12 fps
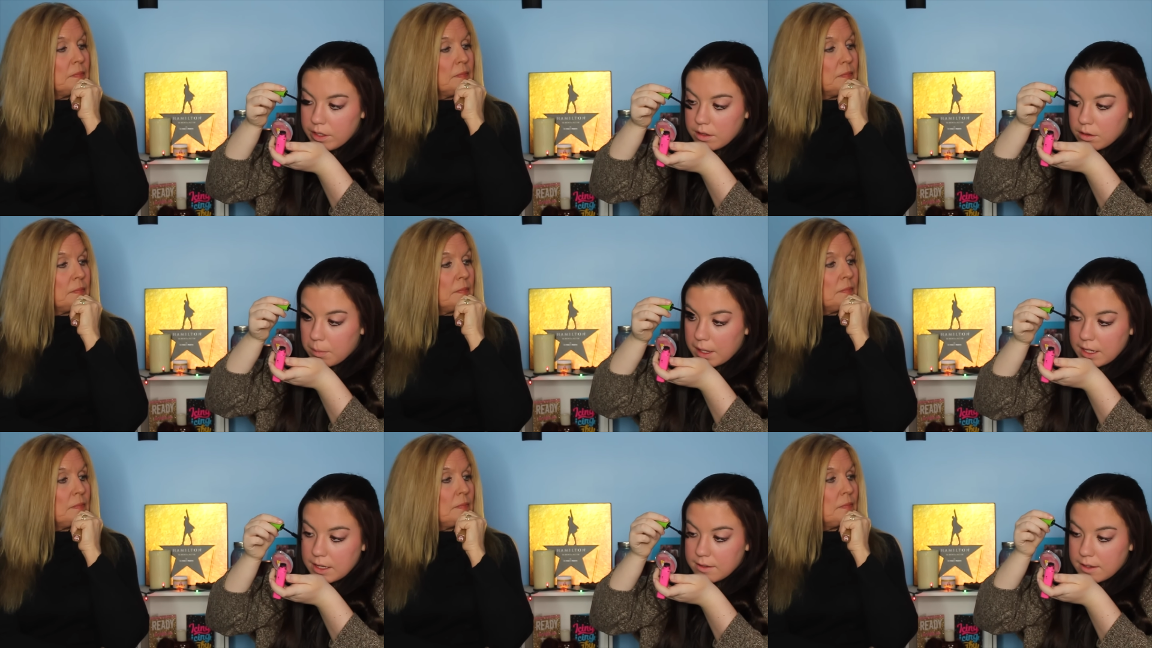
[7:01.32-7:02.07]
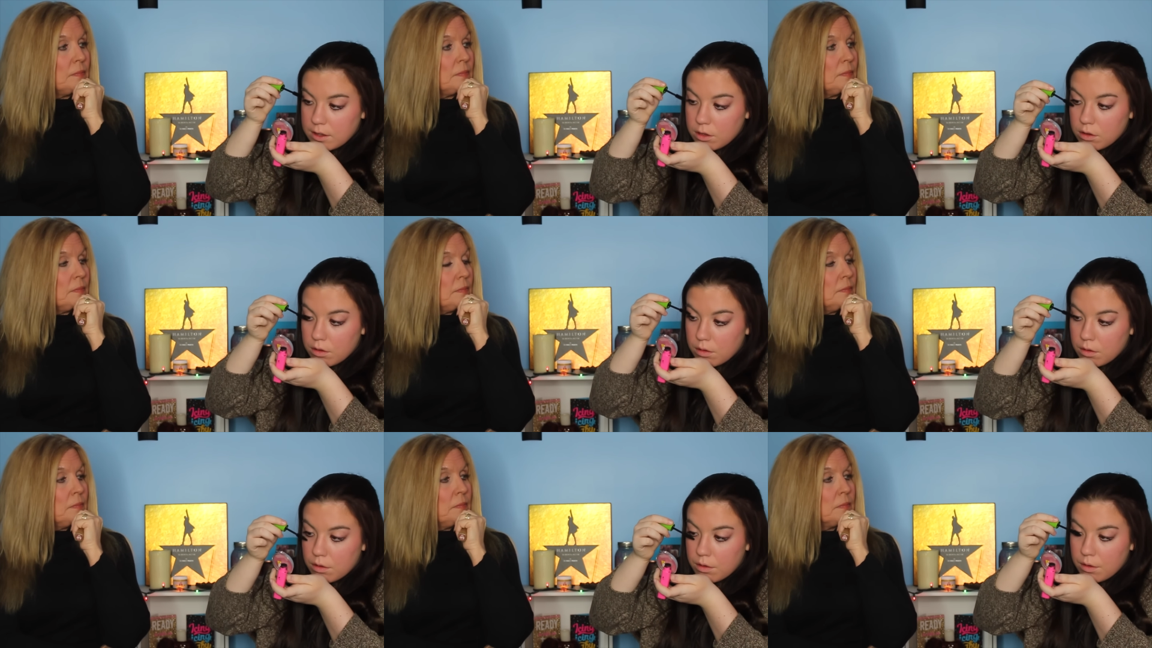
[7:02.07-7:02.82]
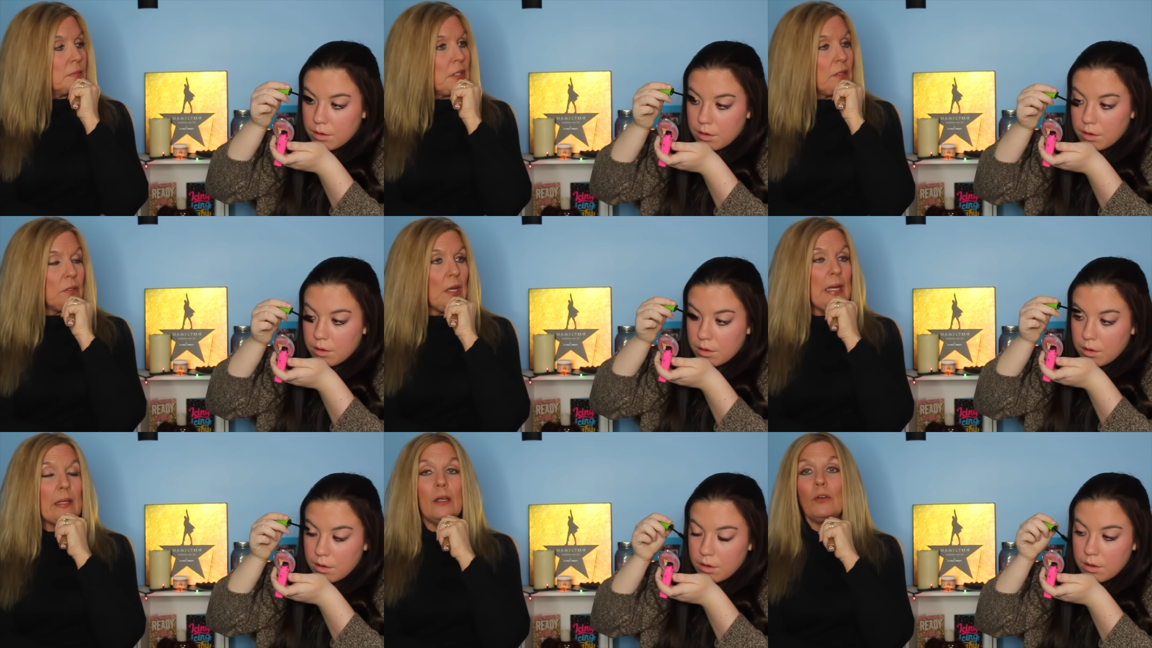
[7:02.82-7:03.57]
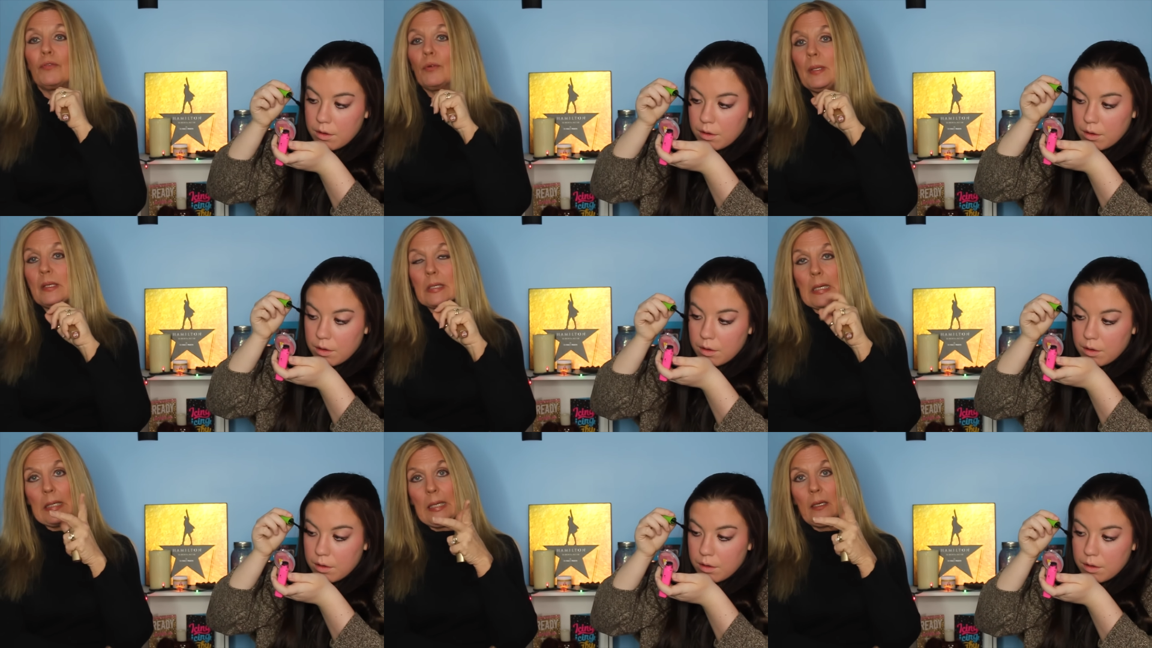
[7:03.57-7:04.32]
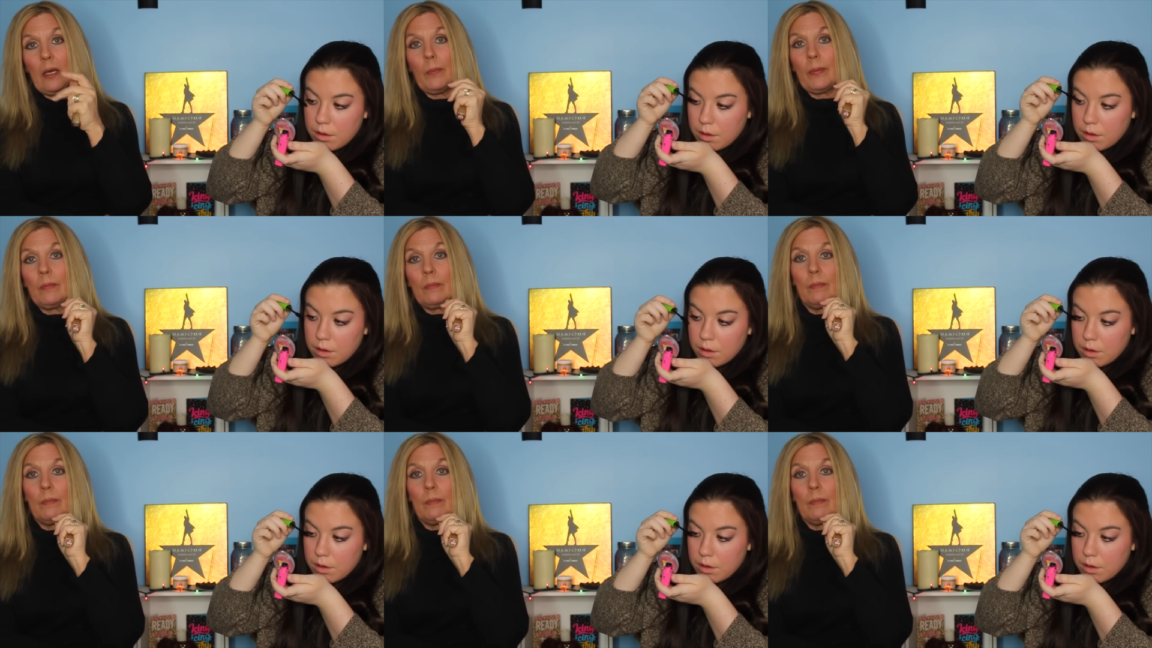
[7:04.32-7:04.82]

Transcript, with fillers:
Speaker 1: Doesn't make any sense.
Speaker 2: It's highlighter for me is a cleanup.